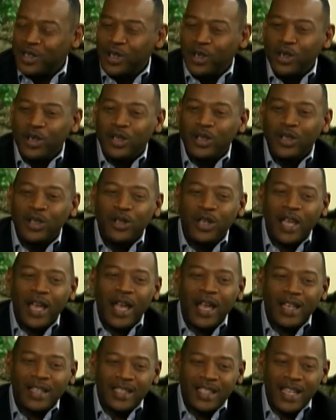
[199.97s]
So you
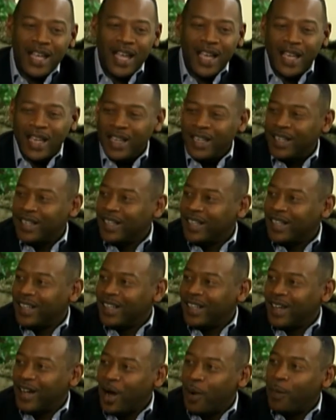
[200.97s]
can't take
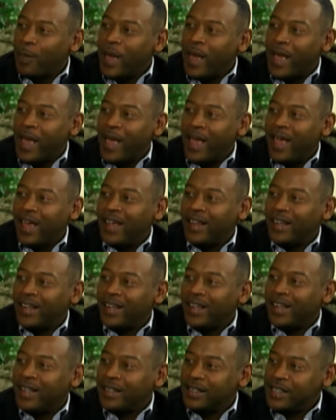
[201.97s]
a man
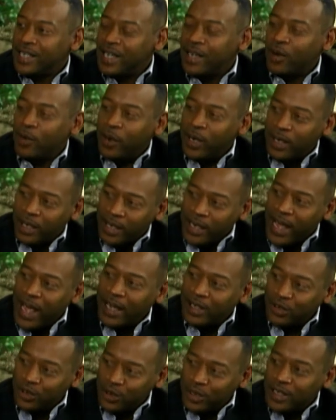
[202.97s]
and take away the
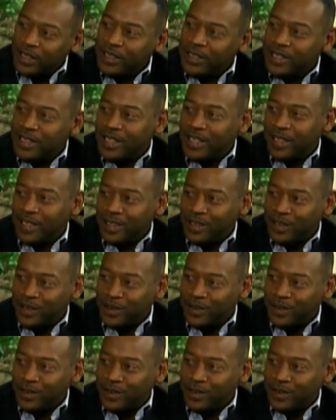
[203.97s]
natural instincts.